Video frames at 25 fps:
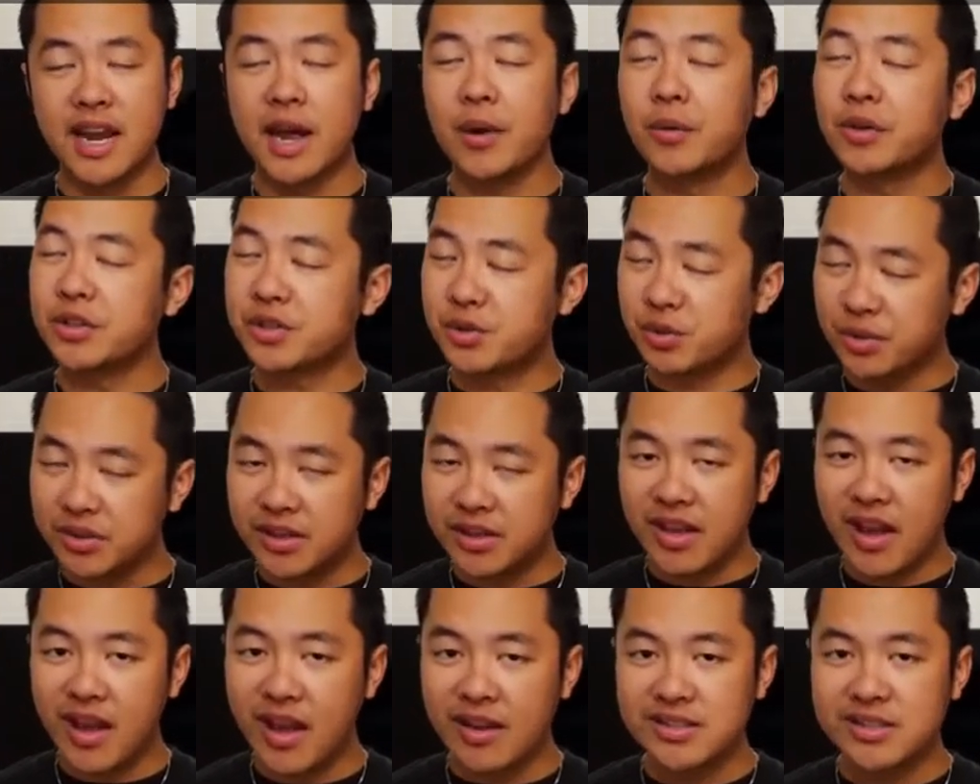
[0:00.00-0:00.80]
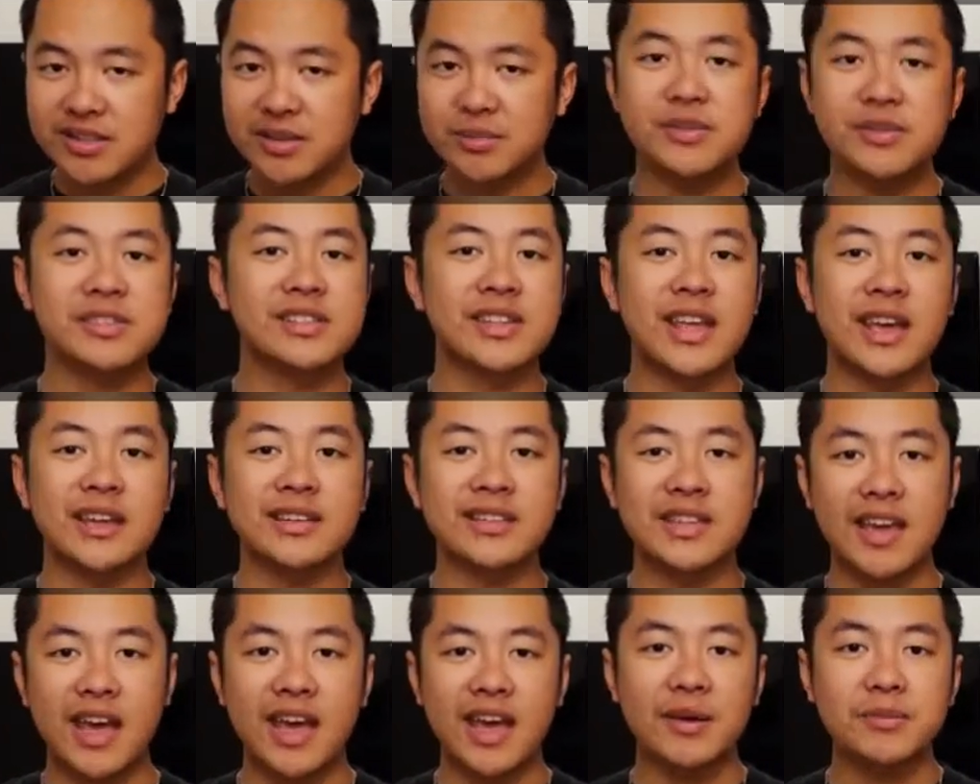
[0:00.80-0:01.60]
Now, what's really awesome is
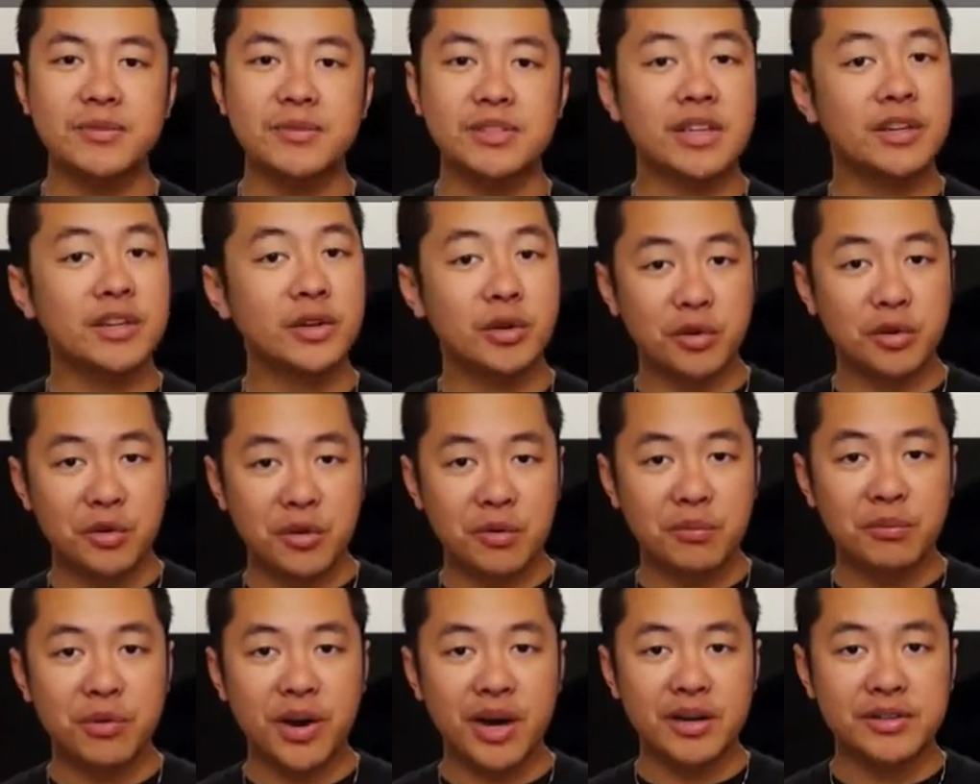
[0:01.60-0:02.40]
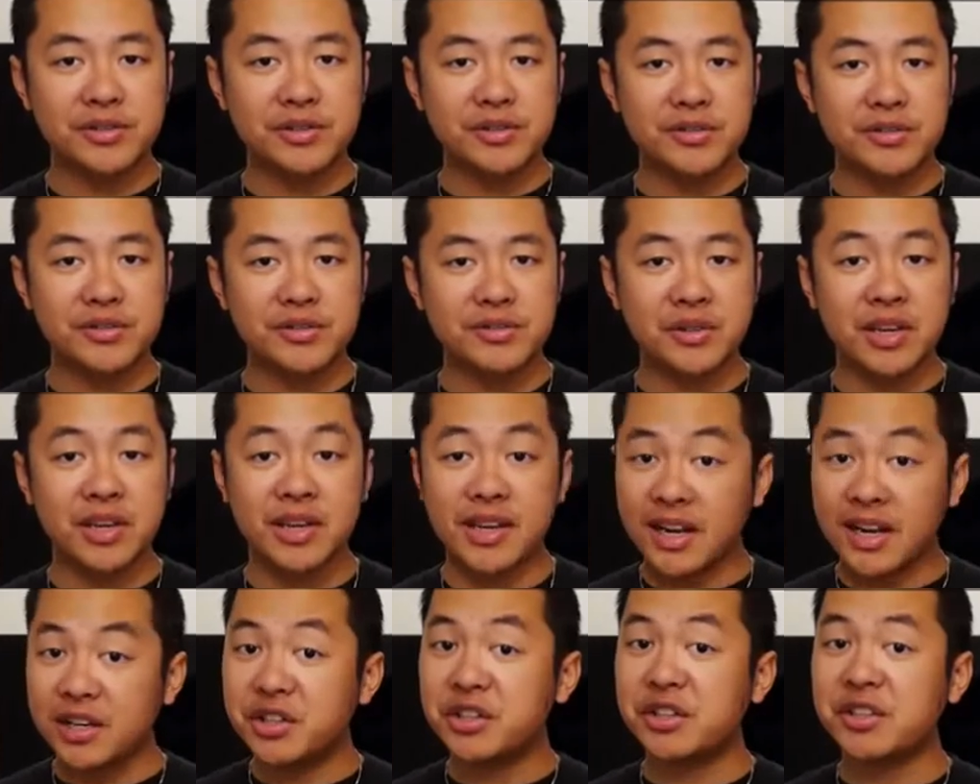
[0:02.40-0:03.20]
that tabs in Chrome browsers
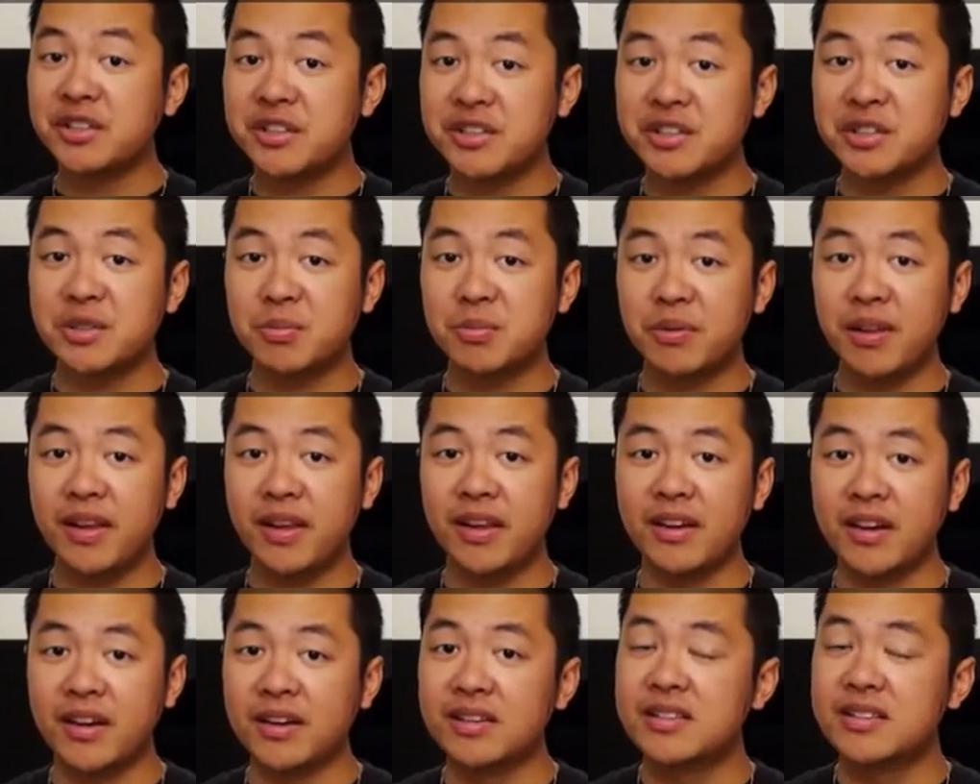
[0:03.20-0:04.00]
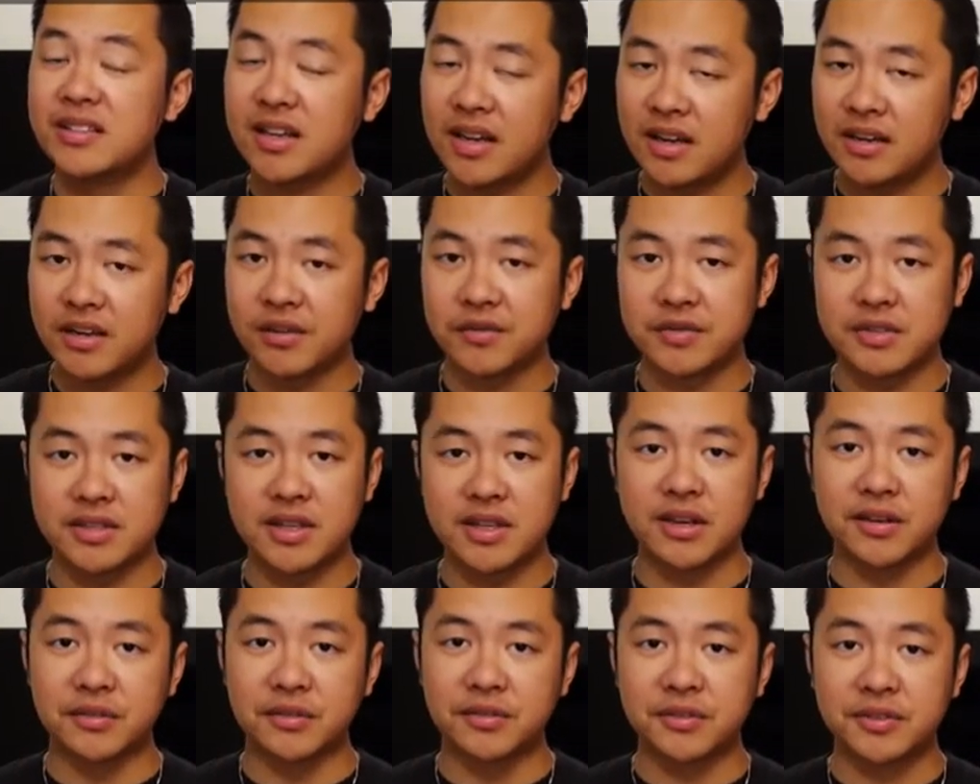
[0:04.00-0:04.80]
can actually display a ton of
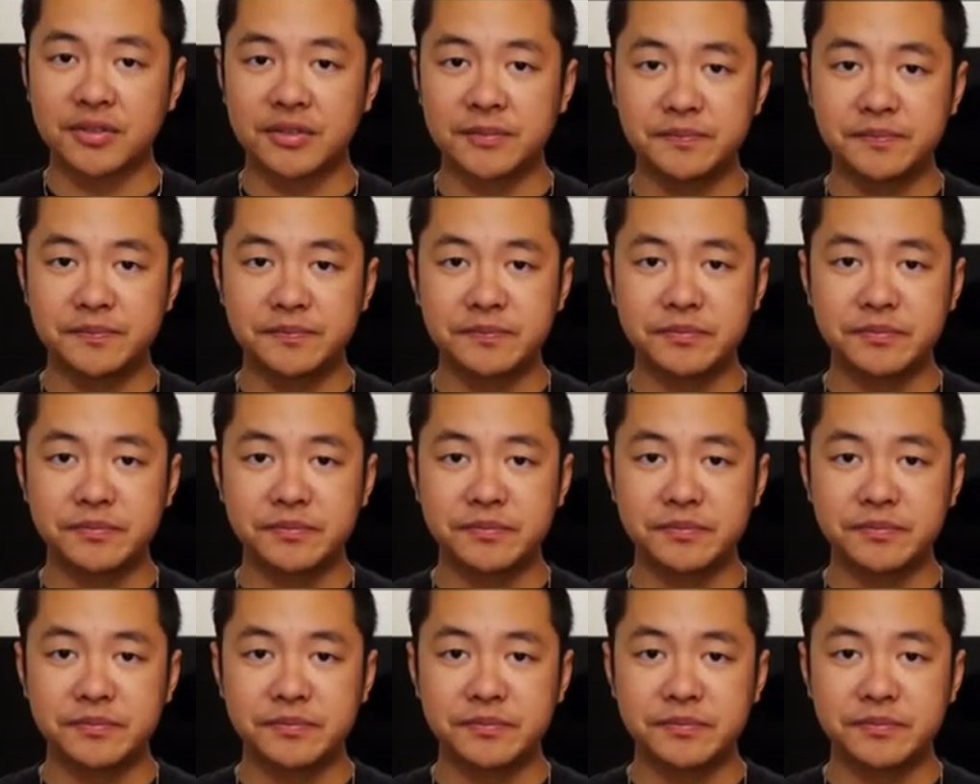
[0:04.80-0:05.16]
stuff.